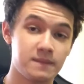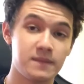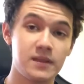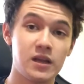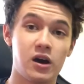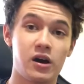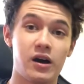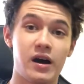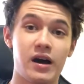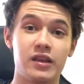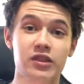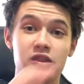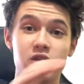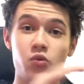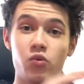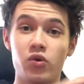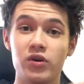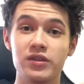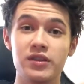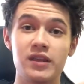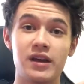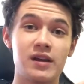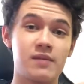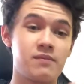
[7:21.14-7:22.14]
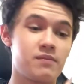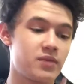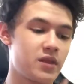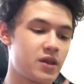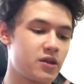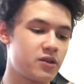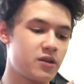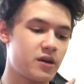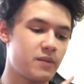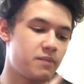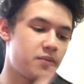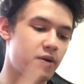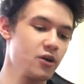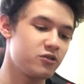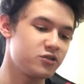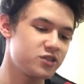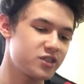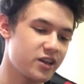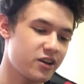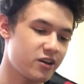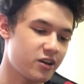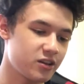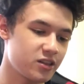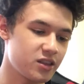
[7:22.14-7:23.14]
Now, the one that, now the post
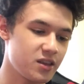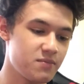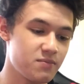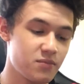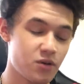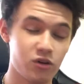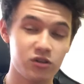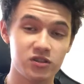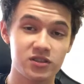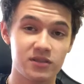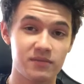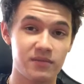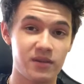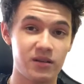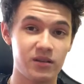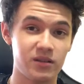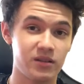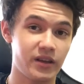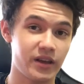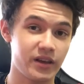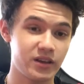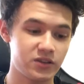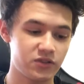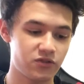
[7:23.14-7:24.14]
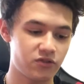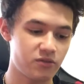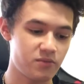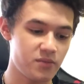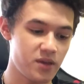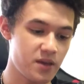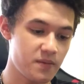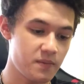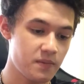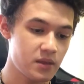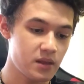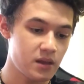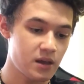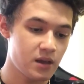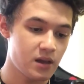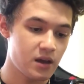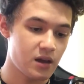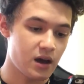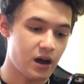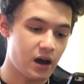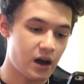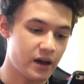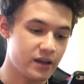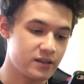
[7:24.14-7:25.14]
that got the most amount of likes for me,
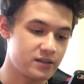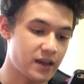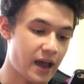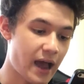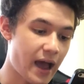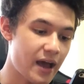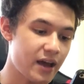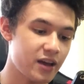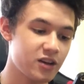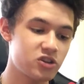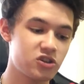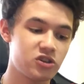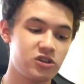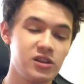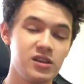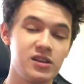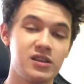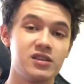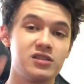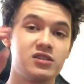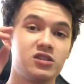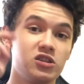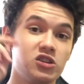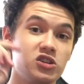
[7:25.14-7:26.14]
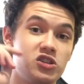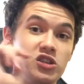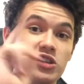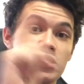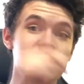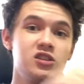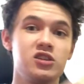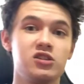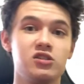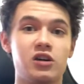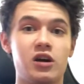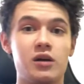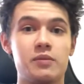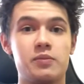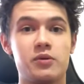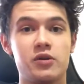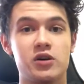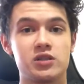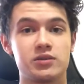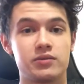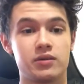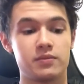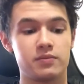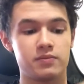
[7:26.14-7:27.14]
uh, it's actually this GTR
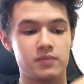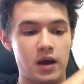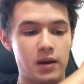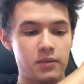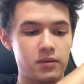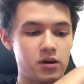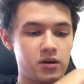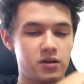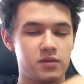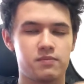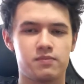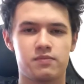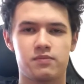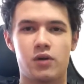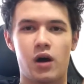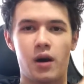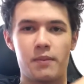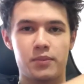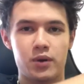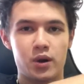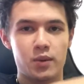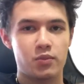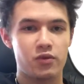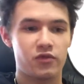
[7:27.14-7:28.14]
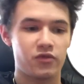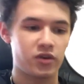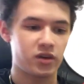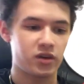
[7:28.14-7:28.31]
post. I'm, I'm gonna pop it up over